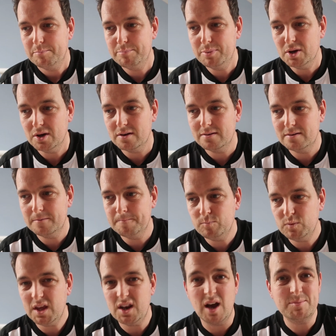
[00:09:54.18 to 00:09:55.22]
But
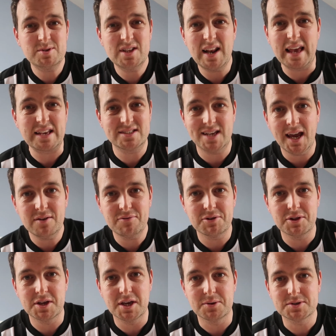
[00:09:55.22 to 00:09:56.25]
you know, I'm still excited
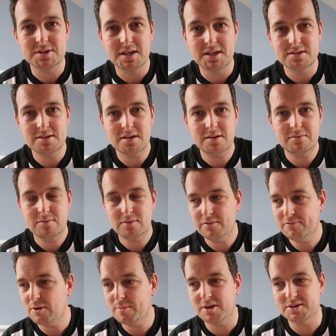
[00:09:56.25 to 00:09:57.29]
for the new season.
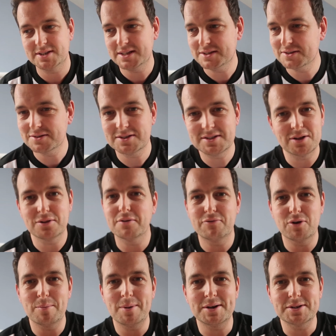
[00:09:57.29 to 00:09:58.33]
The football season's still the
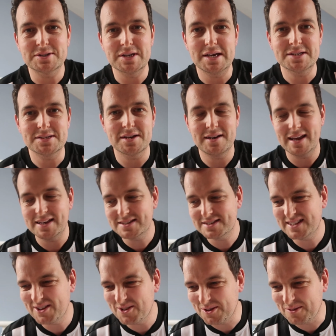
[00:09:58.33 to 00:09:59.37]
football season, it's
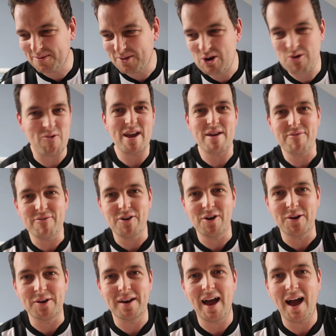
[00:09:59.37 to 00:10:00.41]
still great
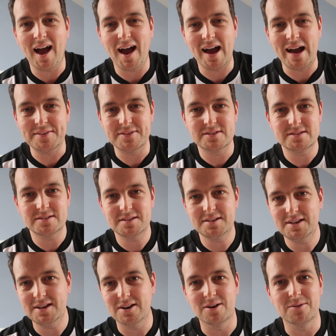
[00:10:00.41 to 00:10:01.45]
fun, and,
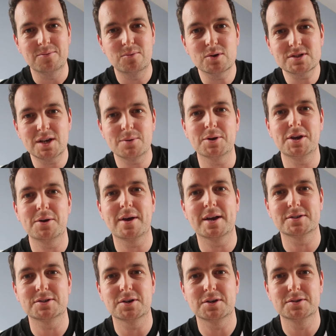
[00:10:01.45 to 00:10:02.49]
you know, we'll see what
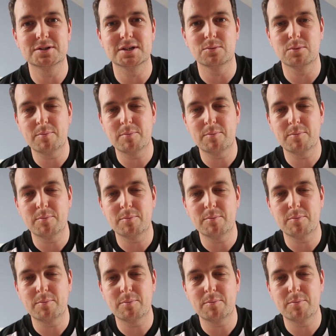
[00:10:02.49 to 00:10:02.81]
Newcastle can do.